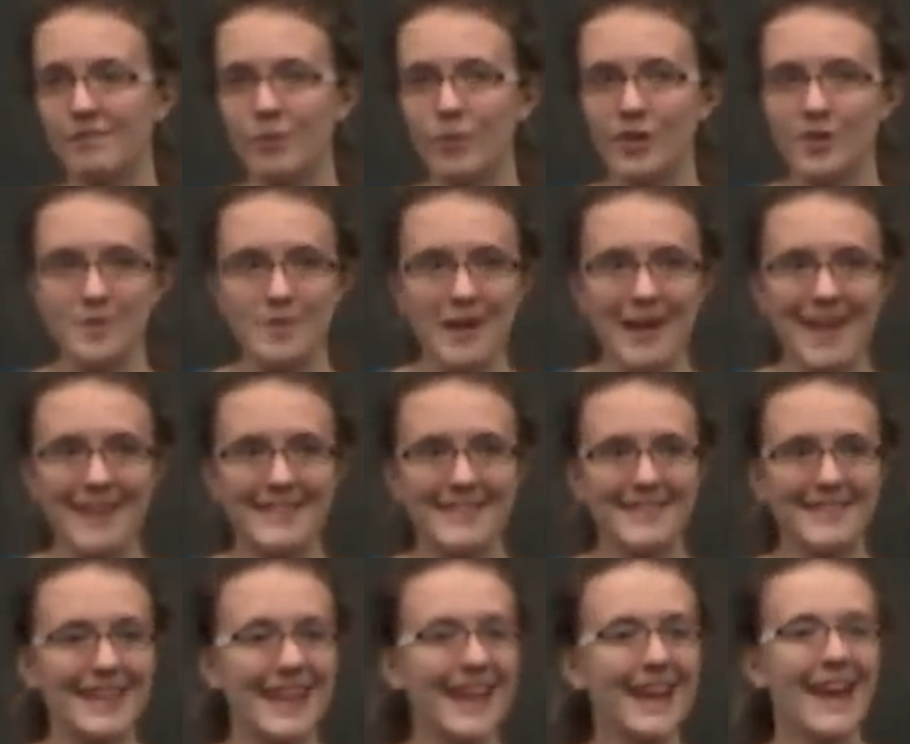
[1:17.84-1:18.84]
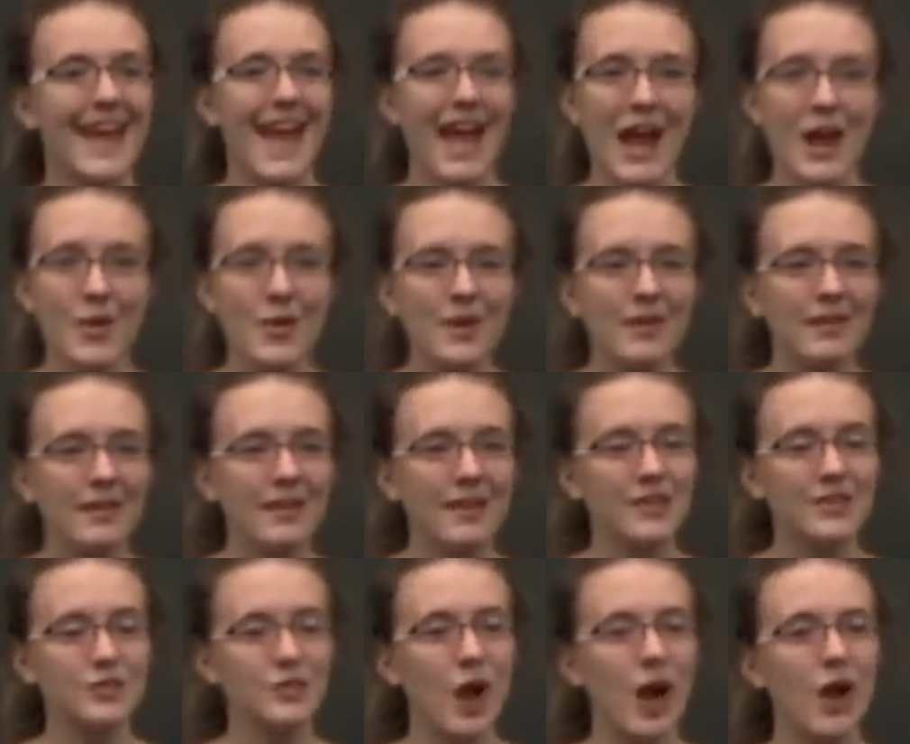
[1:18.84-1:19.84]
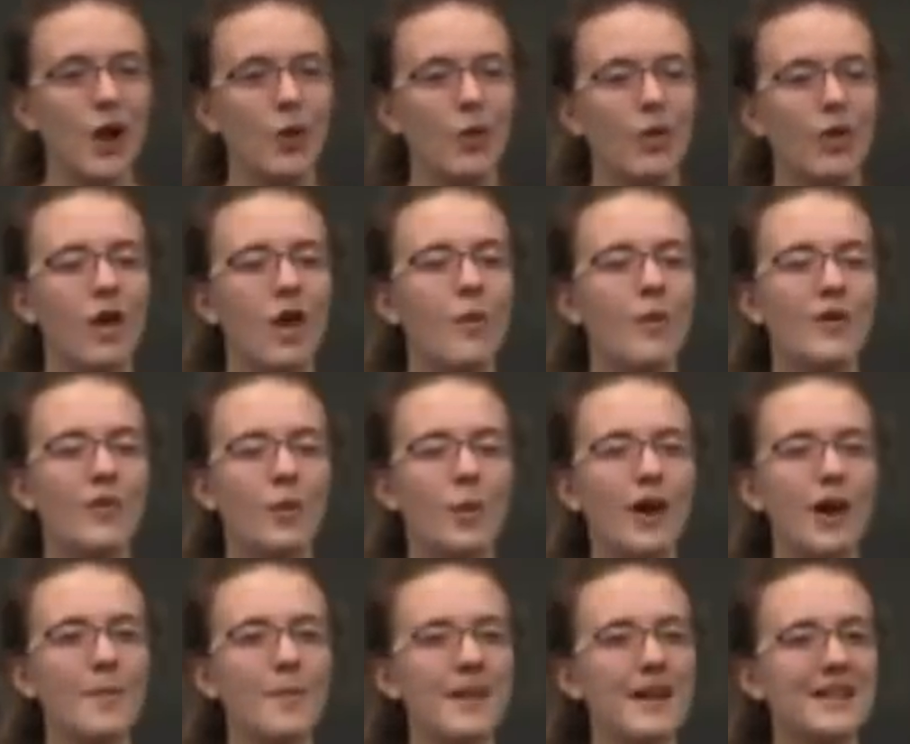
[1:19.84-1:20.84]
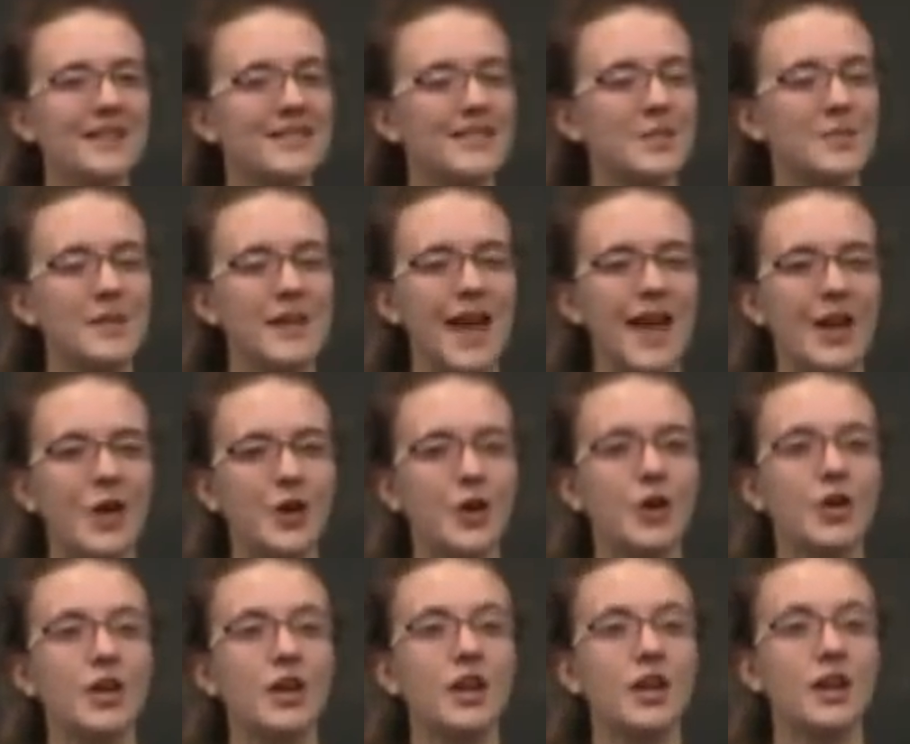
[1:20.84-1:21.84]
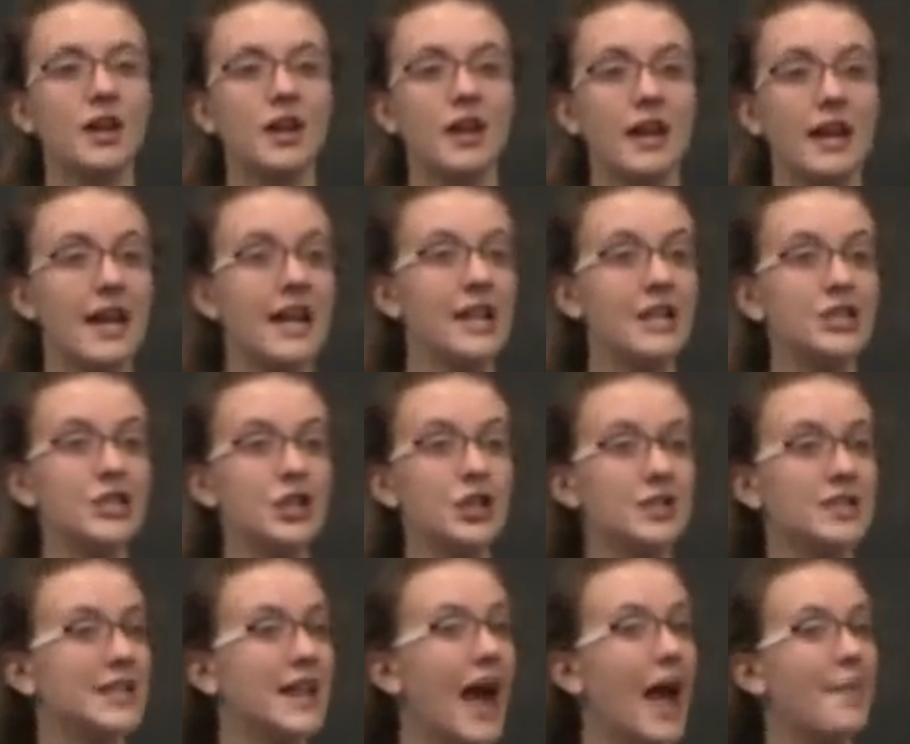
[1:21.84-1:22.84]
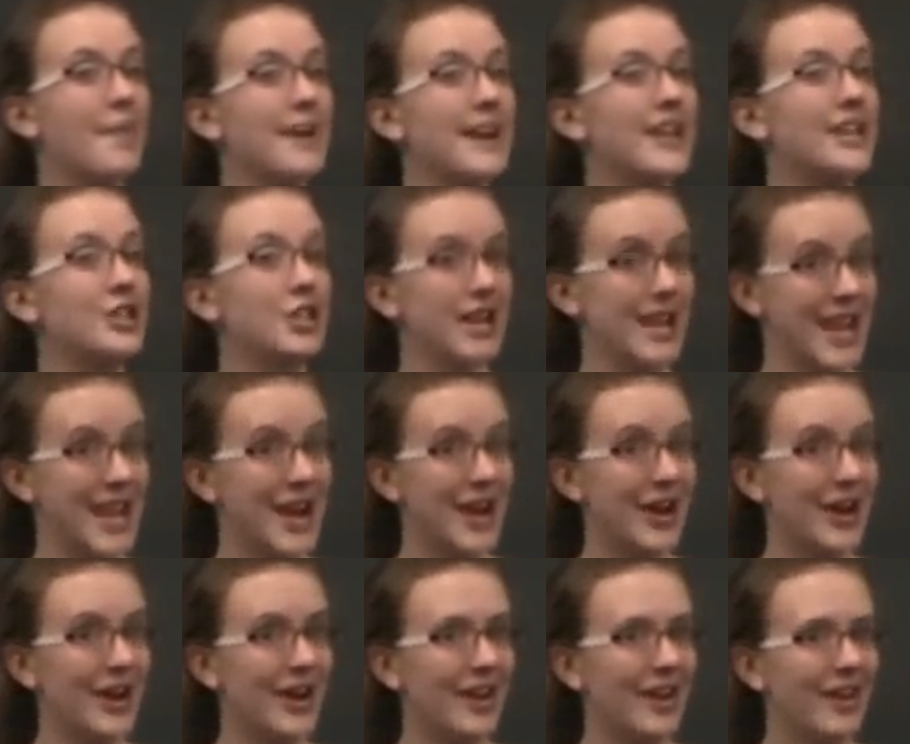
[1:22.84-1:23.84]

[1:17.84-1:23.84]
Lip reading: which means that they inherently struggle with what it means to be a good, insert denomination here.